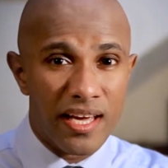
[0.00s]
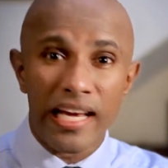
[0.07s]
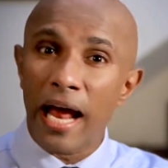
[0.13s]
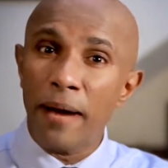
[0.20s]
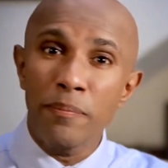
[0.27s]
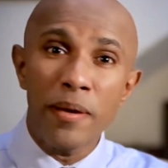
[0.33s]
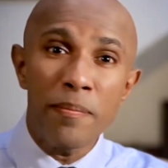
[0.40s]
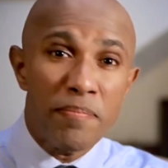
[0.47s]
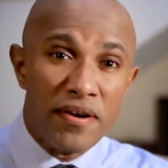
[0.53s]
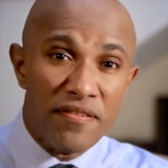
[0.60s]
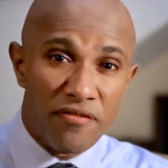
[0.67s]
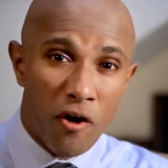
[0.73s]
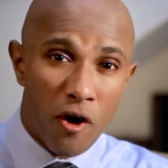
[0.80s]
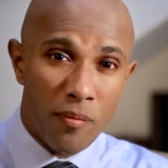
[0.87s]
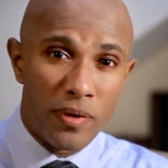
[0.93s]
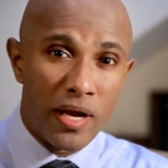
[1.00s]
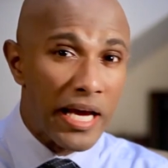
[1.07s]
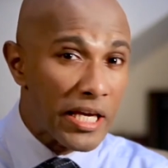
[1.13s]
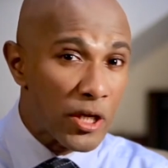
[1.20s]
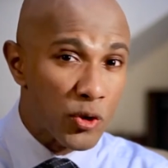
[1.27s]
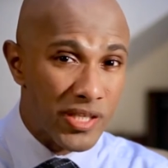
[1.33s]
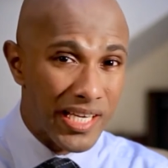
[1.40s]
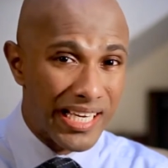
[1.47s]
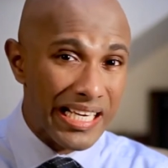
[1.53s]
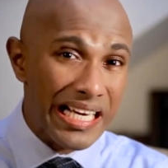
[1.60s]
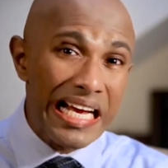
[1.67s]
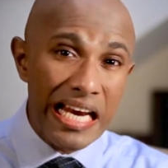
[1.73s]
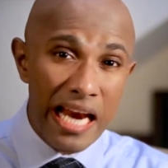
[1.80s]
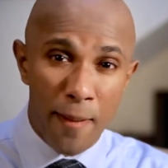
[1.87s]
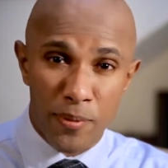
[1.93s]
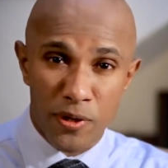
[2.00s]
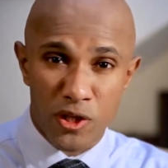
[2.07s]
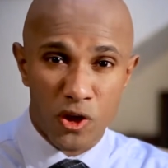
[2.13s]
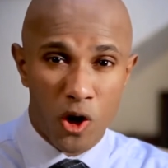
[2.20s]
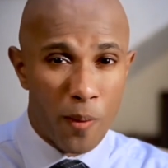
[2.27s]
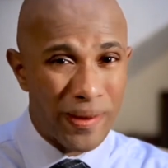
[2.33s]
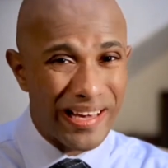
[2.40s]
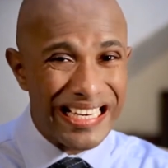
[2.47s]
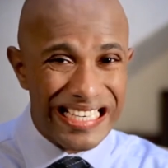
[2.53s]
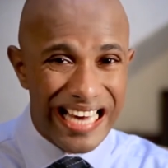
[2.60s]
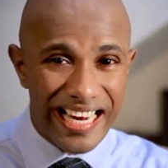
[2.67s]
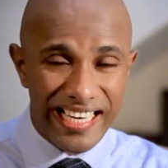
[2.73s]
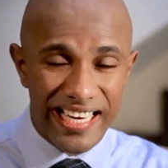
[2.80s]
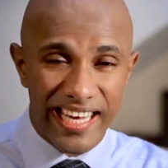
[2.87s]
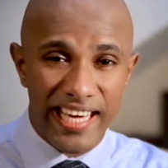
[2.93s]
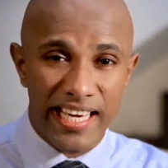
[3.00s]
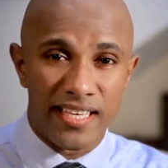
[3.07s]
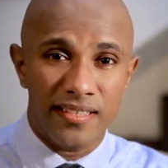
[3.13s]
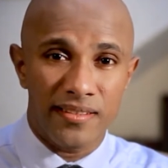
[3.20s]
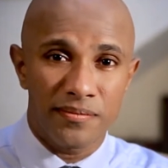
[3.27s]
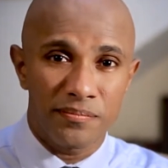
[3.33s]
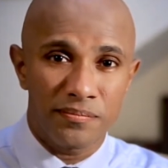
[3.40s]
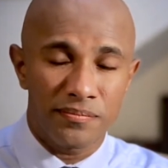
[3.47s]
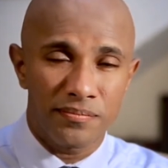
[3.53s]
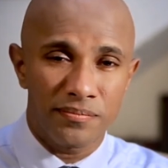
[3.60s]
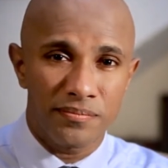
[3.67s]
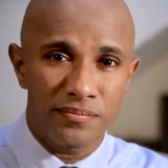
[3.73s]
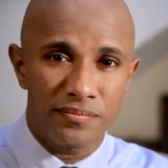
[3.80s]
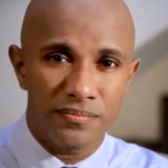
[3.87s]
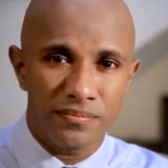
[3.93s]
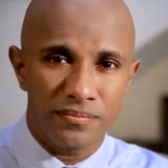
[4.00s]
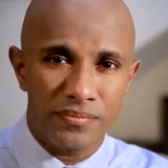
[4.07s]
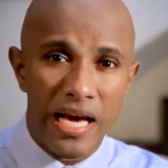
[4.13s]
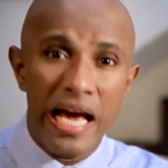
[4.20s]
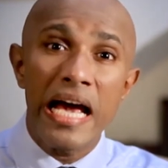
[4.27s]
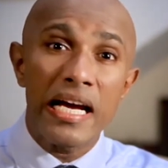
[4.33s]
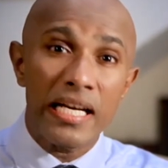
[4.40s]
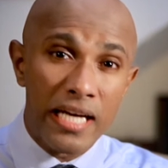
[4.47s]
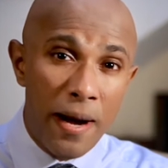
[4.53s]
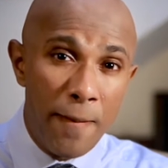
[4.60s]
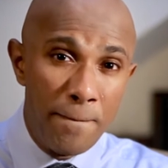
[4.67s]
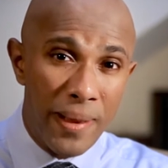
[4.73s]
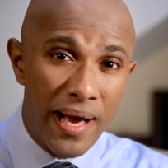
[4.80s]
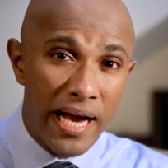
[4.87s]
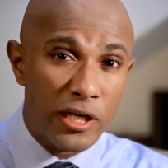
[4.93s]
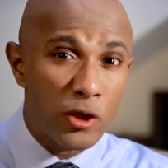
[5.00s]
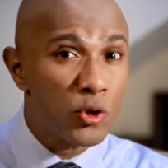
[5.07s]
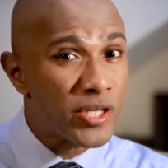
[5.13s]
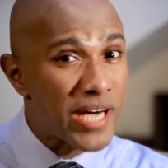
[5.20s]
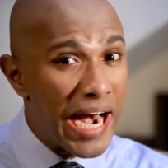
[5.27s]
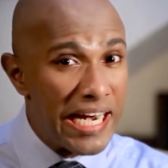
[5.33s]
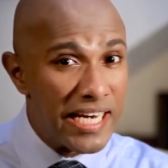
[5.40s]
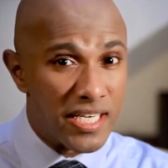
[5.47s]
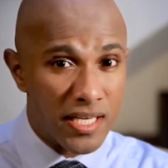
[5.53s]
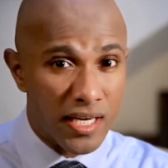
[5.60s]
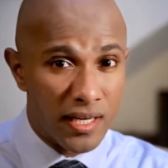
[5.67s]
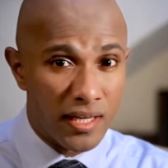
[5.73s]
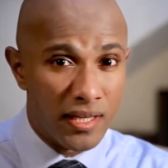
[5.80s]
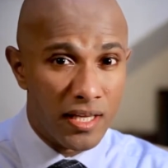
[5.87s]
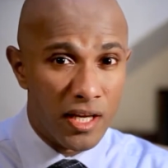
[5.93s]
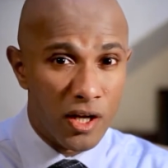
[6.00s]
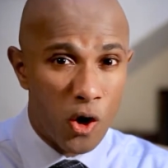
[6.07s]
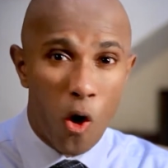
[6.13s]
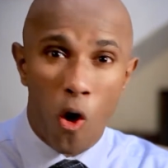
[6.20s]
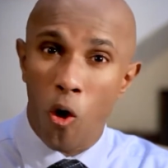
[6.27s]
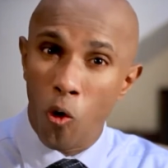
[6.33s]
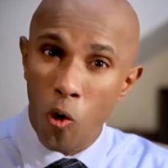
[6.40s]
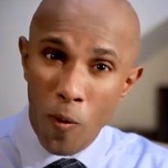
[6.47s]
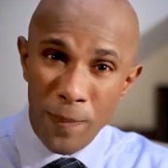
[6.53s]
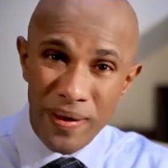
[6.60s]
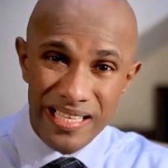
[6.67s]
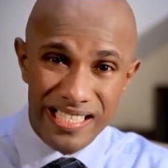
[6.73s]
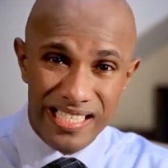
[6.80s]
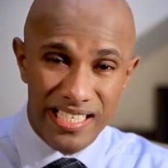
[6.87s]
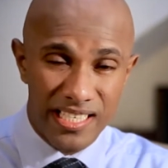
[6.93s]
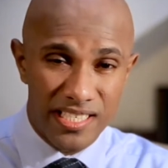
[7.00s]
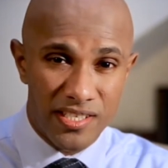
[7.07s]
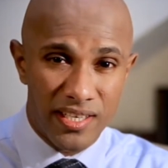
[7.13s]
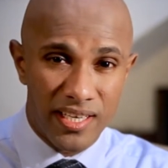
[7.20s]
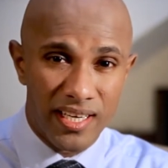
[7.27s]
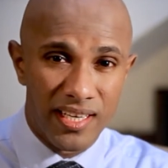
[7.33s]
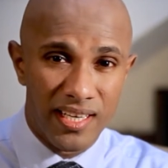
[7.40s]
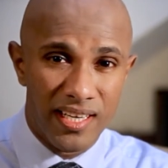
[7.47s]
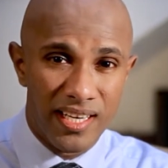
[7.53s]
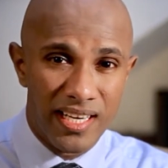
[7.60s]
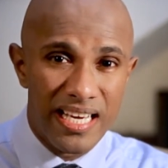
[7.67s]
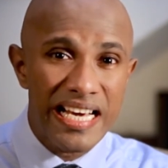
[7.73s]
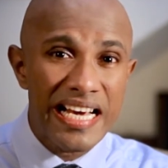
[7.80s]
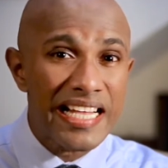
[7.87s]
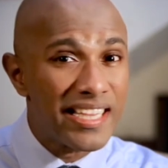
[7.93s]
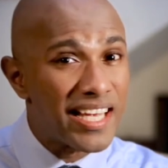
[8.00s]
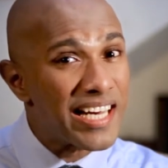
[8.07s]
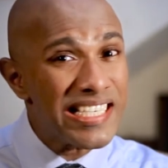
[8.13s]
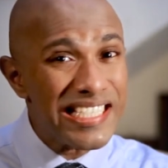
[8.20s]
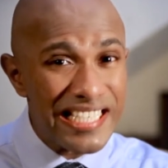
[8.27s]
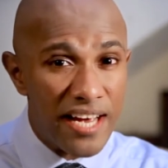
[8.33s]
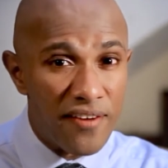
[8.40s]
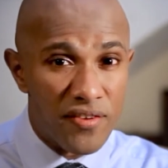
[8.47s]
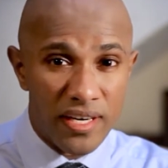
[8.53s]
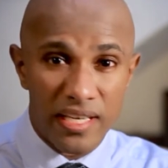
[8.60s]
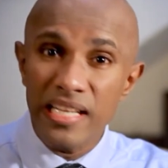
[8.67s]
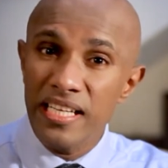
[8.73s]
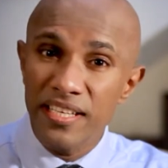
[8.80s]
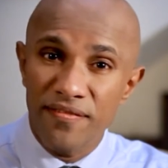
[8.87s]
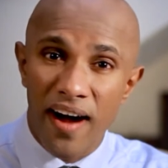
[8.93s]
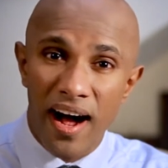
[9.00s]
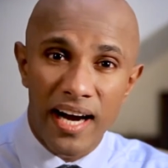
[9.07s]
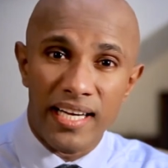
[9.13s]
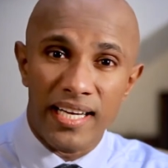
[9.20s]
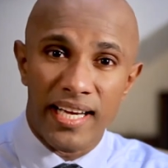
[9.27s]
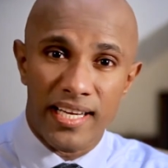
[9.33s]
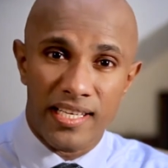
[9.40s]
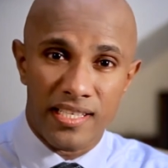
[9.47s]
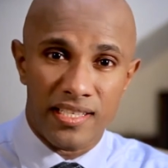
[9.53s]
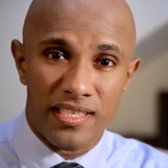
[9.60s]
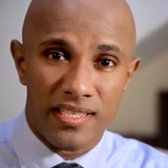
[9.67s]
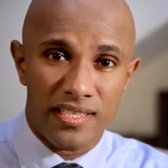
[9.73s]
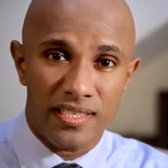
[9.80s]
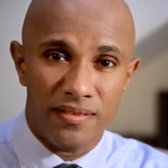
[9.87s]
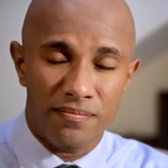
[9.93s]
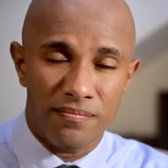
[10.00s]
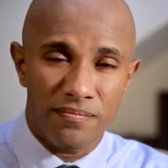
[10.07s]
can be performed using a laparoscopic technique. Compared to traditional or open surgery, there are several advantages.